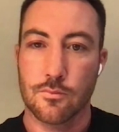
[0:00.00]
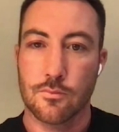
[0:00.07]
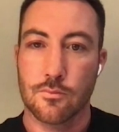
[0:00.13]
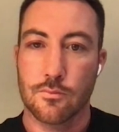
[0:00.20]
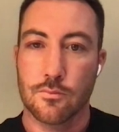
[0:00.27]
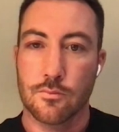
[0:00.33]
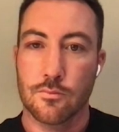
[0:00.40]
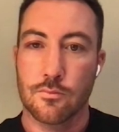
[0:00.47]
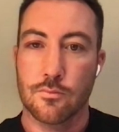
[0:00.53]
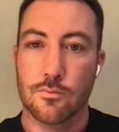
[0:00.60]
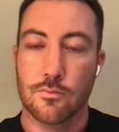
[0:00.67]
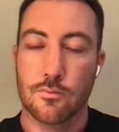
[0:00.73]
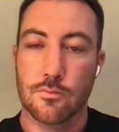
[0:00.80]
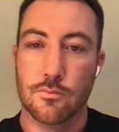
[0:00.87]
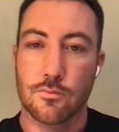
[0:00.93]

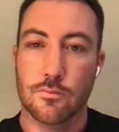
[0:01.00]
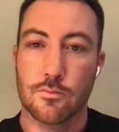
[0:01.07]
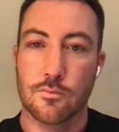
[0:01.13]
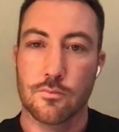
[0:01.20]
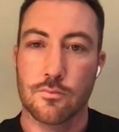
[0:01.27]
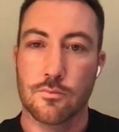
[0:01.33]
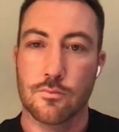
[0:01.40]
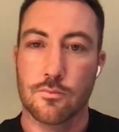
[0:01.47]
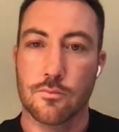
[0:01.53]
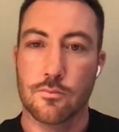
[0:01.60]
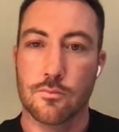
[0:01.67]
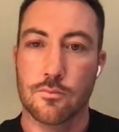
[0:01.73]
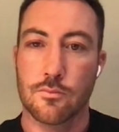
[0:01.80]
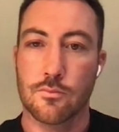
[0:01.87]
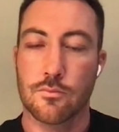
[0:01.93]

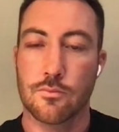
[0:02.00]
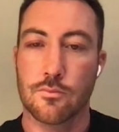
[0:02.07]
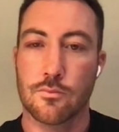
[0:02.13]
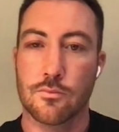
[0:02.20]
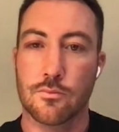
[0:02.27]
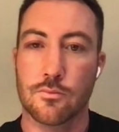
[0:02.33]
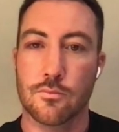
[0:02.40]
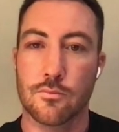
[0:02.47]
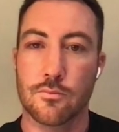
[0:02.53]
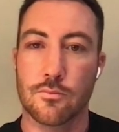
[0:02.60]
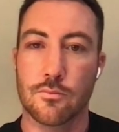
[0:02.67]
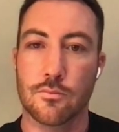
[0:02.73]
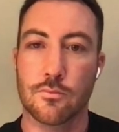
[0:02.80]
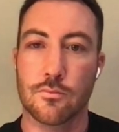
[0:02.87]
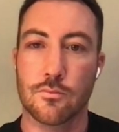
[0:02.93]

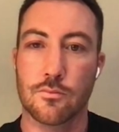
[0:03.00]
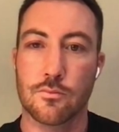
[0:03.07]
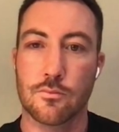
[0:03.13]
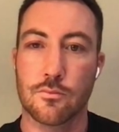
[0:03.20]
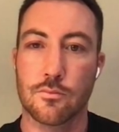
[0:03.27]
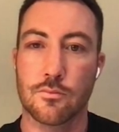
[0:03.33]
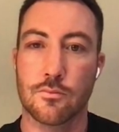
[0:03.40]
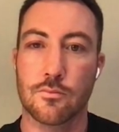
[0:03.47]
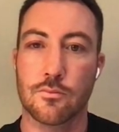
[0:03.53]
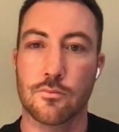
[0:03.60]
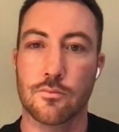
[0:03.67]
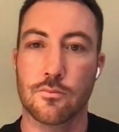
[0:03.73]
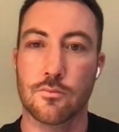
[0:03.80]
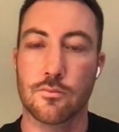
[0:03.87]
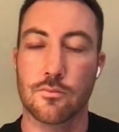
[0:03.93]

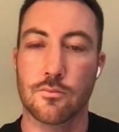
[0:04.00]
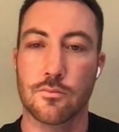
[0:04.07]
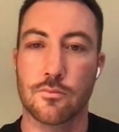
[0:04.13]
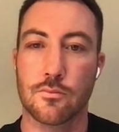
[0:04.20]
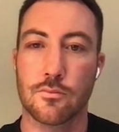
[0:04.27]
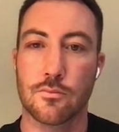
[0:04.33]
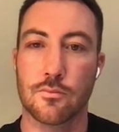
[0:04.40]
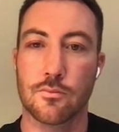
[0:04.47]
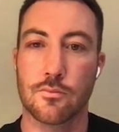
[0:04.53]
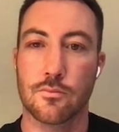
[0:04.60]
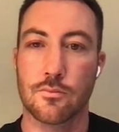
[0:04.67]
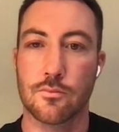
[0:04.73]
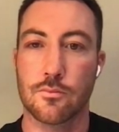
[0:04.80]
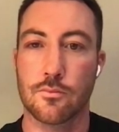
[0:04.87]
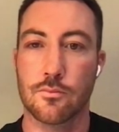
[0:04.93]

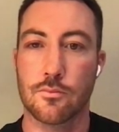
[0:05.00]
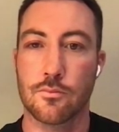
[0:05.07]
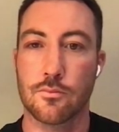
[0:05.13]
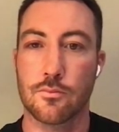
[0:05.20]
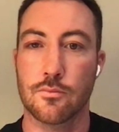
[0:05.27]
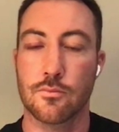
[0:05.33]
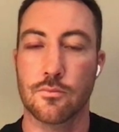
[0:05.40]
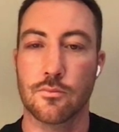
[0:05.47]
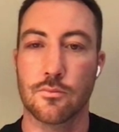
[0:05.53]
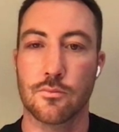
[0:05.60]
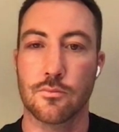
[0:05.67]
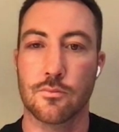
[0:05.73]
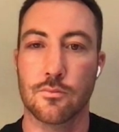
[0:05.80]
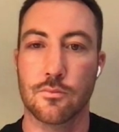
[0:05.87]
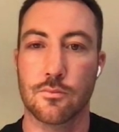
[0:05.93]

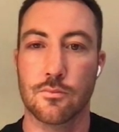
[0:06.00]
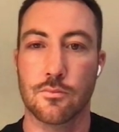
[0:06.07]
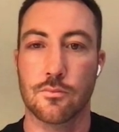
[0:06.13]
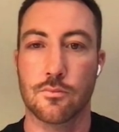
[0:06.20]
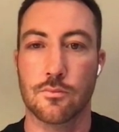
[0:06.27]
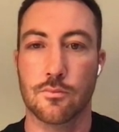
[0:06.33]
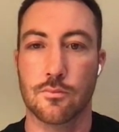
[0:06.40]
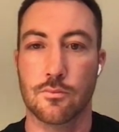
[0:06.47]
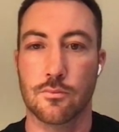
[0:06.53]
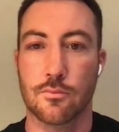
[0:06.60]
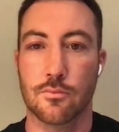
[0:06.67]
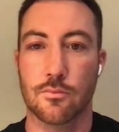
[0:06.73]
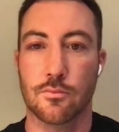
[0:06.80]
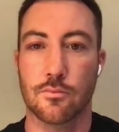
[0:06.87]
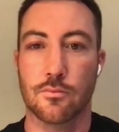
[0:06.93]

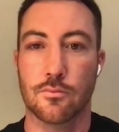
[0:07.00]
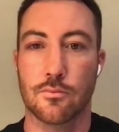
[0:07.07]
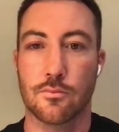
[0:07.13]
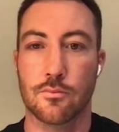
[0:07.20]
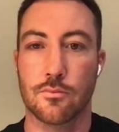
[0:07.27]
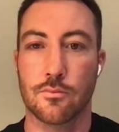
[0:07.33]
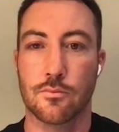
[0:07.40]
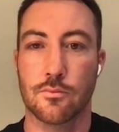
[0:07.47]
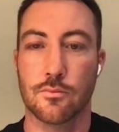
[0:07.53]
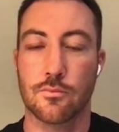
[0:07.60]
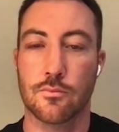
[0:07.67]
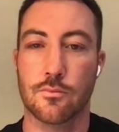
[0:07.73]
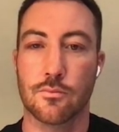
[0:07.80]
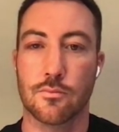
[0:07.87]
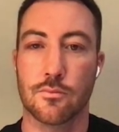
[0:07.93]
(silent)